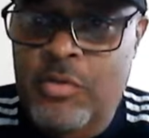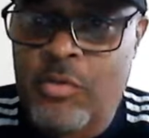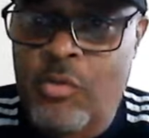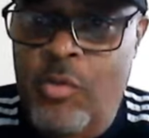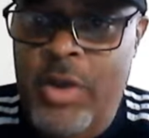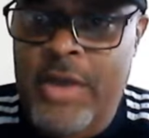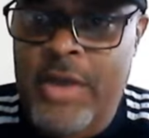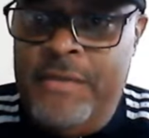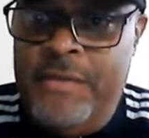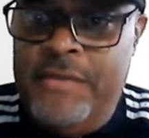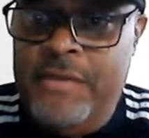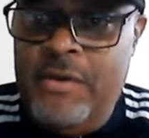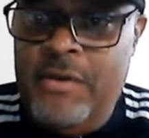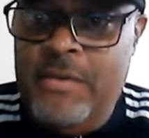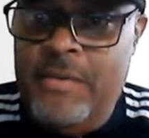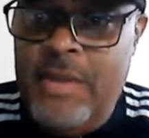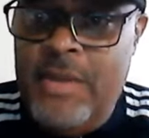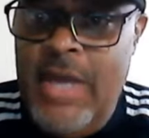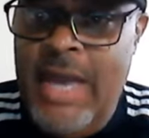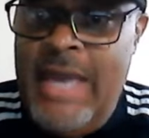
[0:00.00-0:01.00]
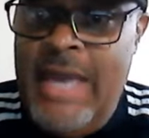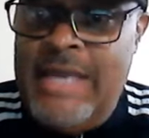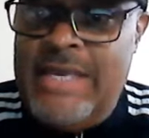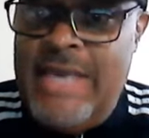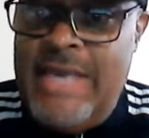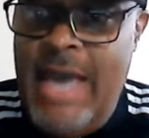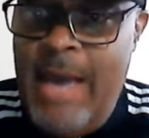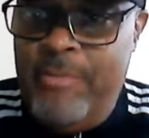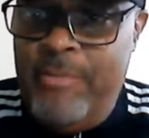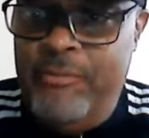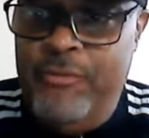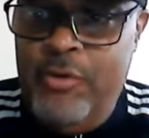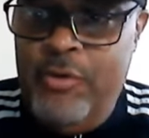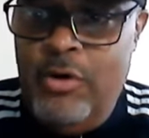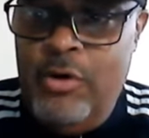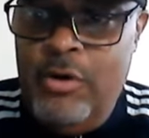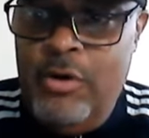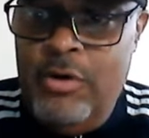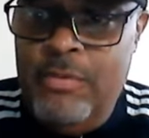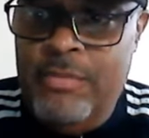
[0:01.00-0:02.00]
with a
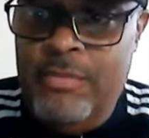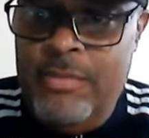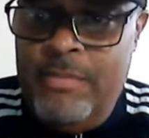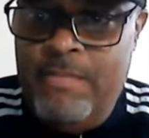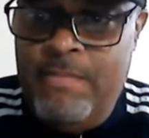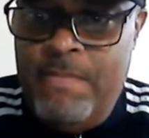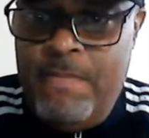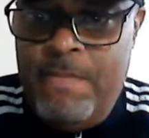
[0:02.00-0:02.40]
capful